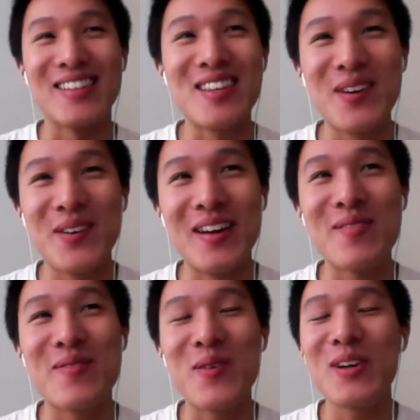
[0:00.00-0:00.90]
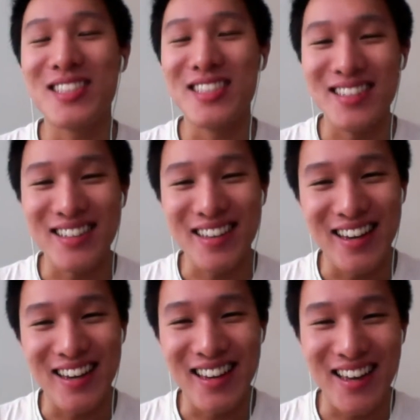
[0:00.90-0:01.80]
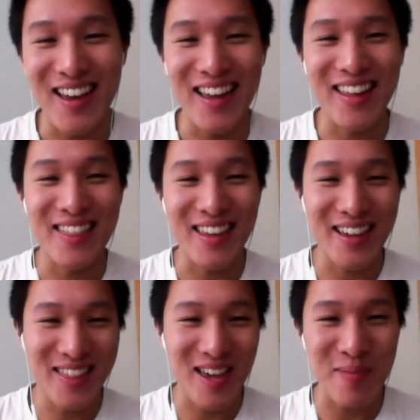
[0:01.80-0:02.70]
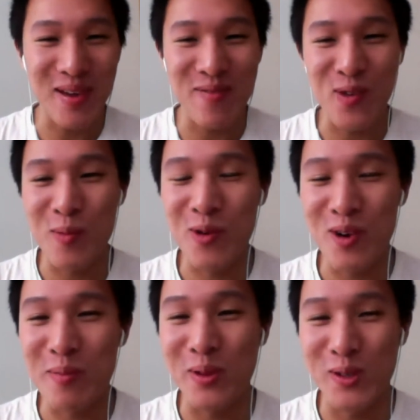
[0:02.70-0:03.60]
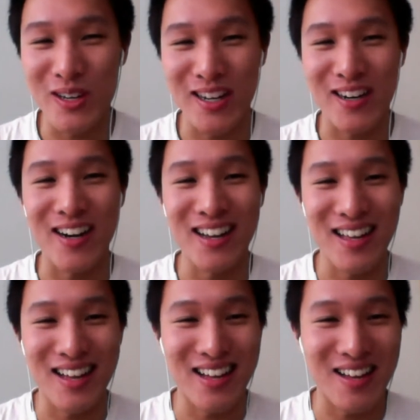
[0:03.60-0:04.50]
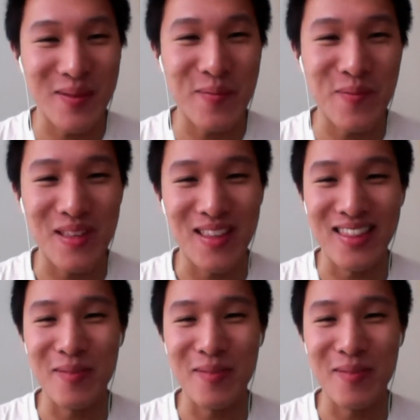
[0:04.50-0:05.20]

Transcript: So unfortunately, I think that my former employer, um, the